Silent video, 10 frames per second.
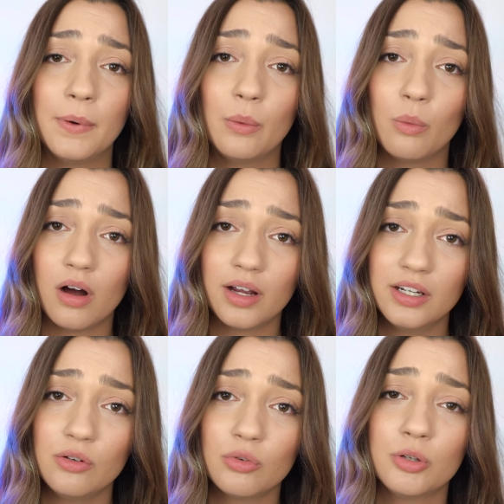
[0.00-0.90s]
but walk
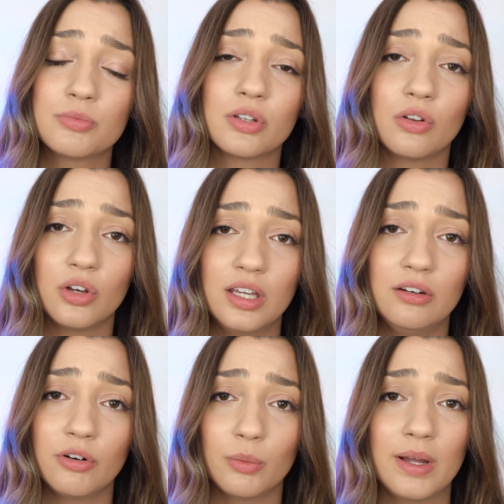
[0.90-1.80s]
into rooms
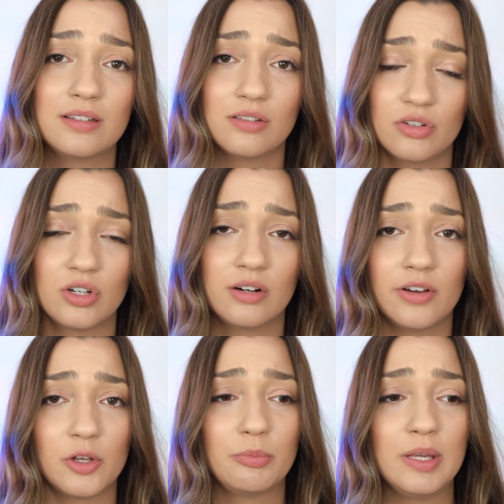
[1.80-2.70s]
looking for ways to serve
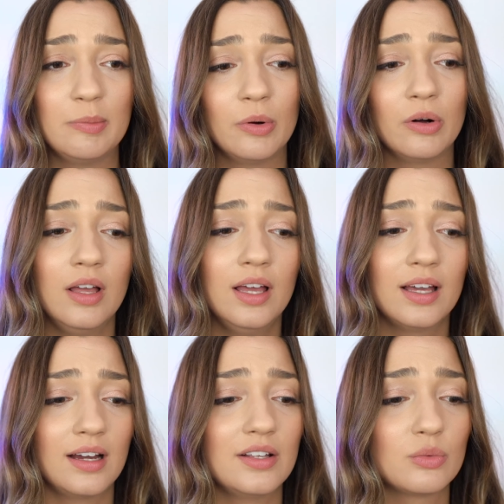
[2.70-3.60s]
other people.
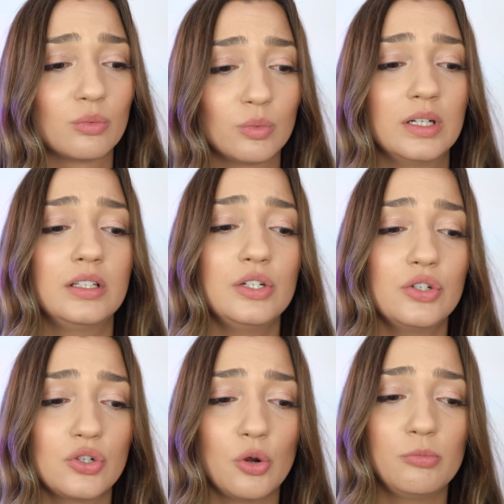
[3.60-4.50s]
God's really
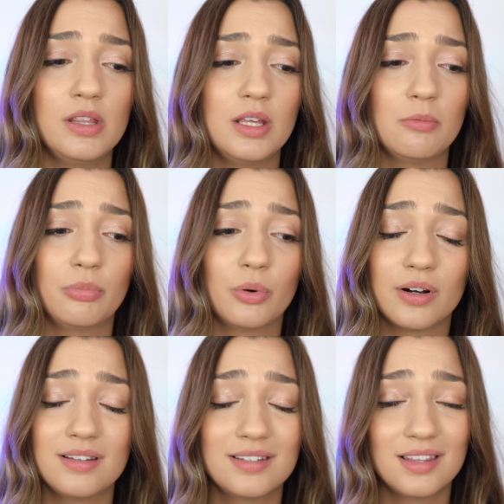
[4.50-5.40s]
shown me the
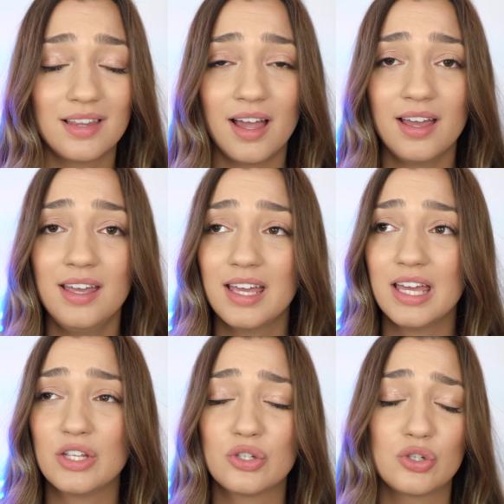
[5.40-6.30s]
importance in that.
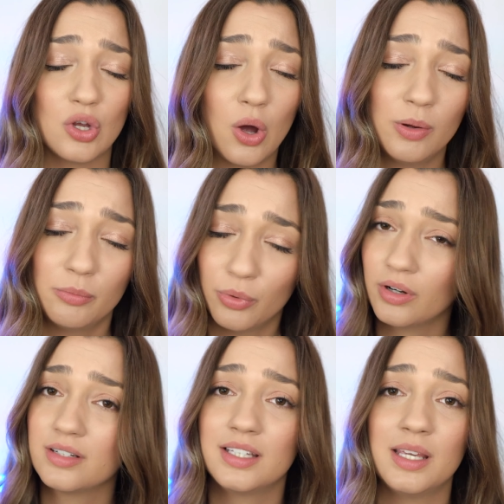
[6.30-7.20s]
It is so
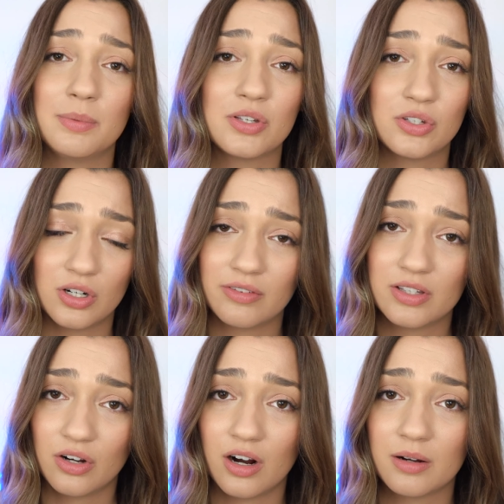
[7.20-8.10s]
important to keep a
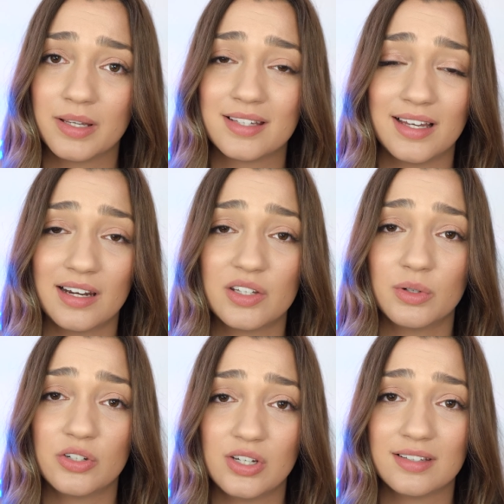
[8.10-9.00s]
servant's heart, because that is
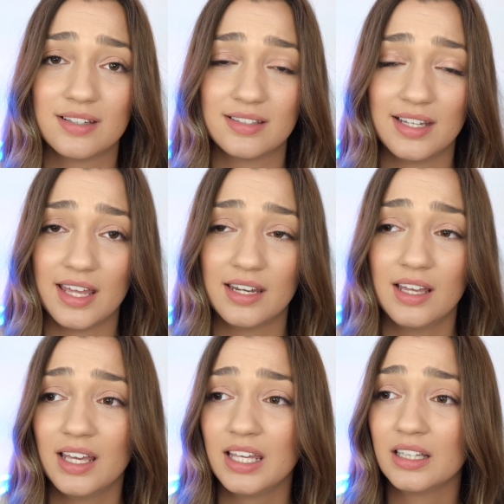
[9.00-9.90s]
what Jesus did.
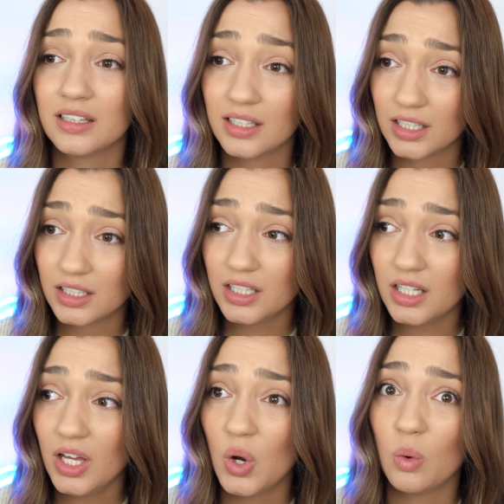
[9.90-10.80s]
He
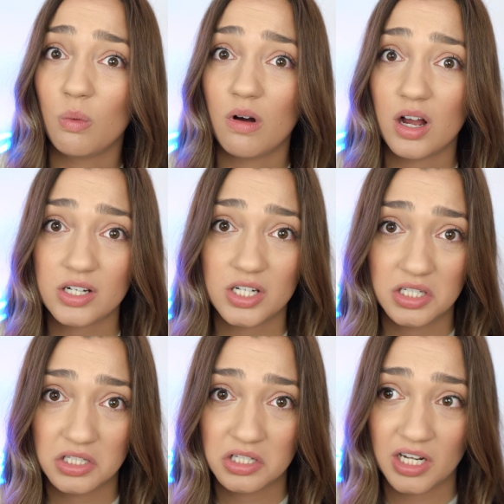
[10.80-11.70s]
literally washed
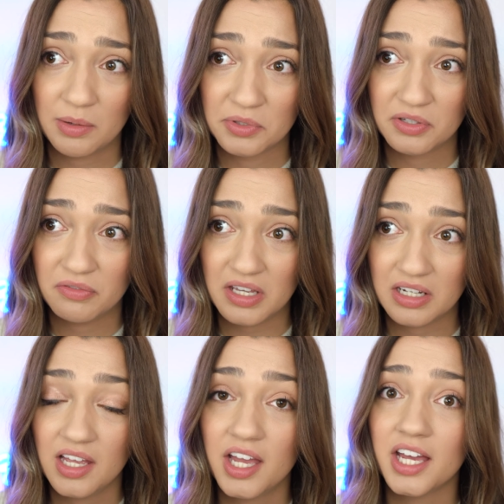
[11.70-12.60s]
His disciples'
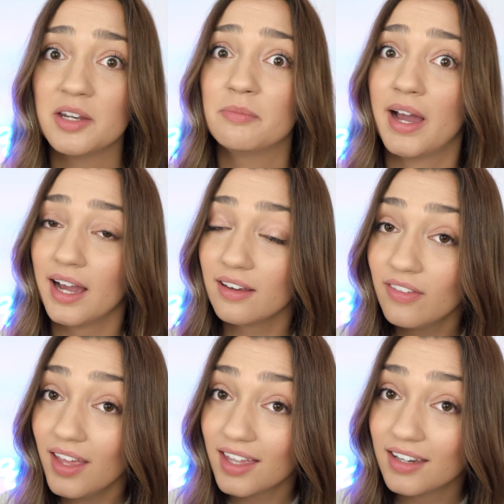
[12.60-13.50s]
feet. And back
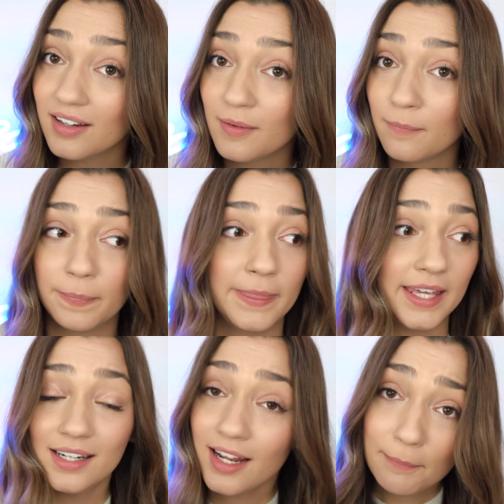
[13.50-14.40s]
then,
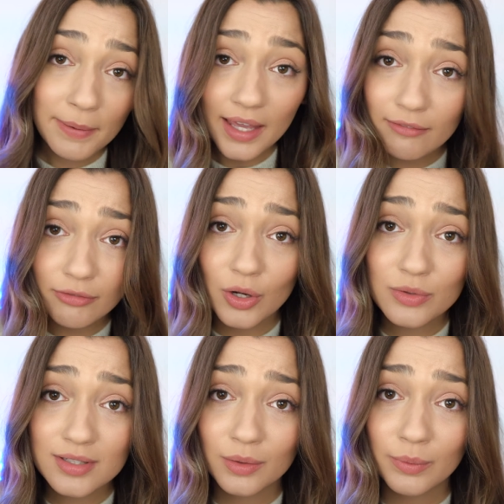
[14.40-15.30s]
they didn't have paved
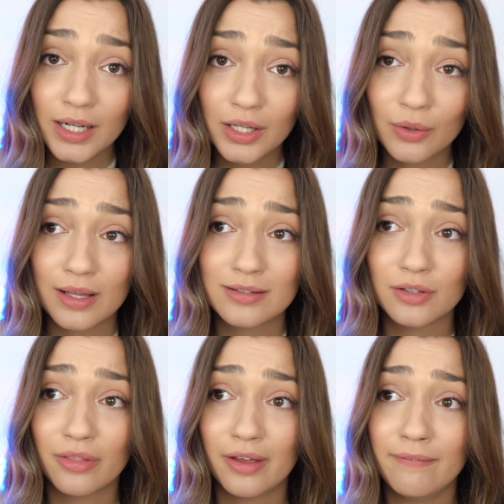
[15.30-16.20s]
roads like we do, and
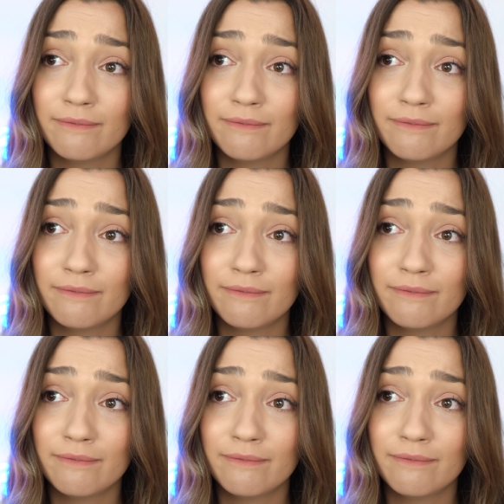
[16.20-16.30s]
so their